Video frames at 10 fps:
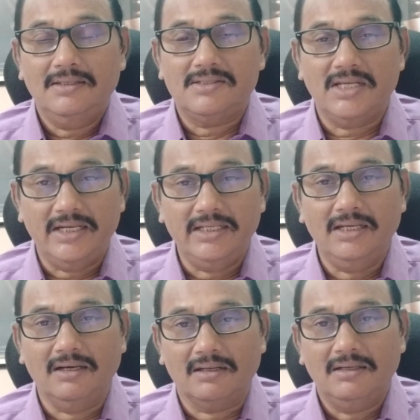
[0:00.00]

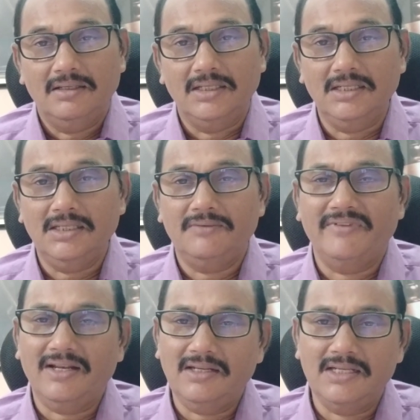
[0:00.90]
JDR,
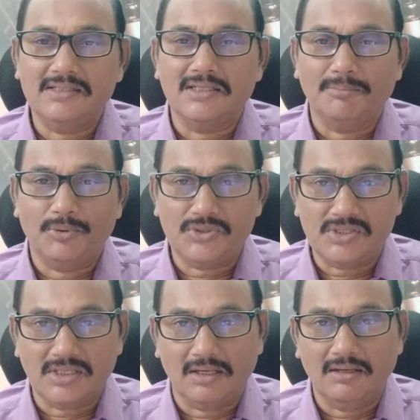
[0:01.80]
when he is in
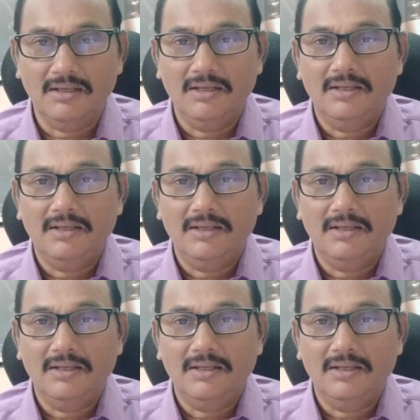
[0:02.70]
possession,